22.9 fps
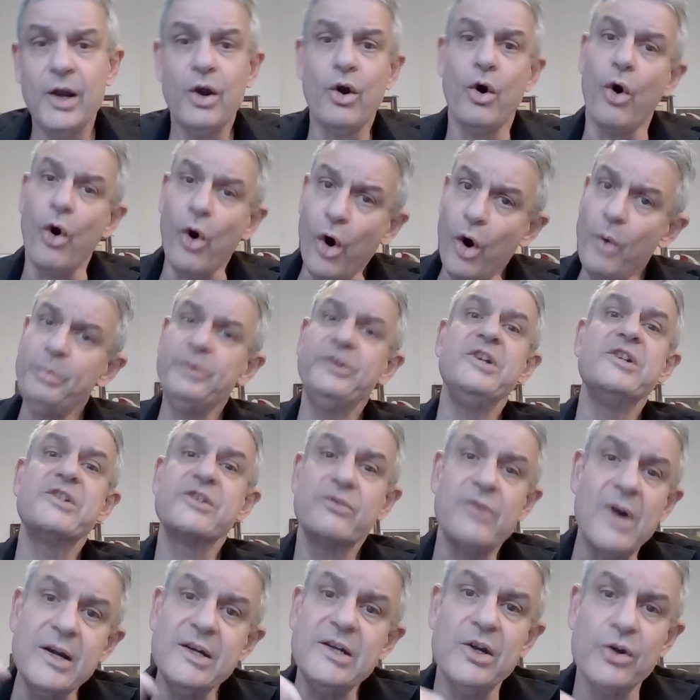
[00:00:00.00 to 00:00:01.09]
Co-opt his
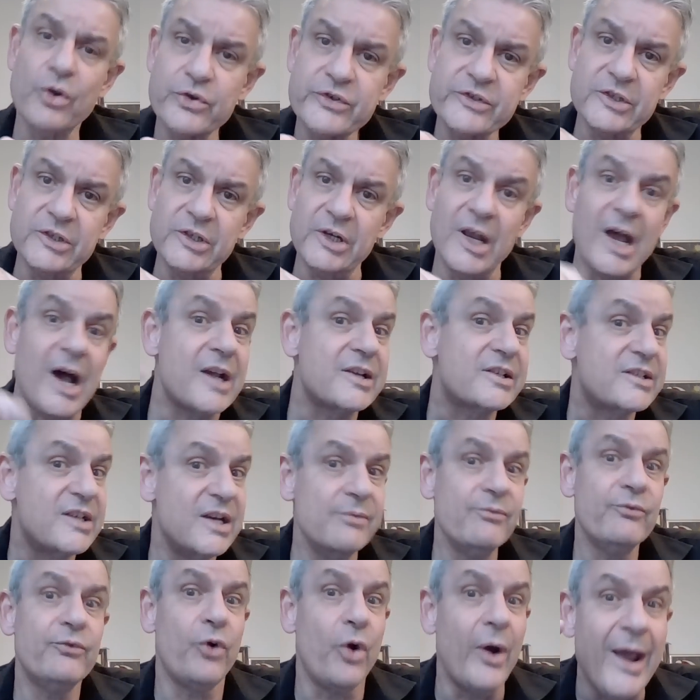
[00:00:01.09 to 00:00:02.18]
grandiosity, ask
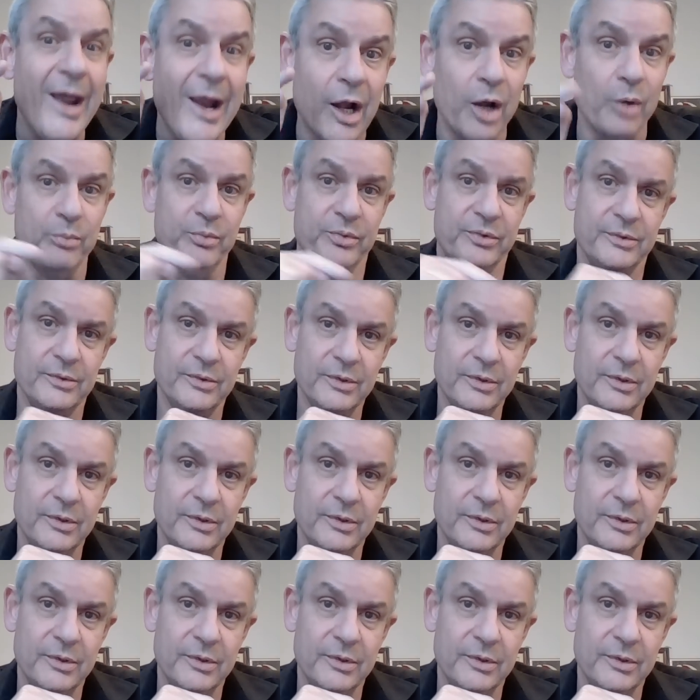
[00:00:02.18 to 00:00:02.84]
him for help,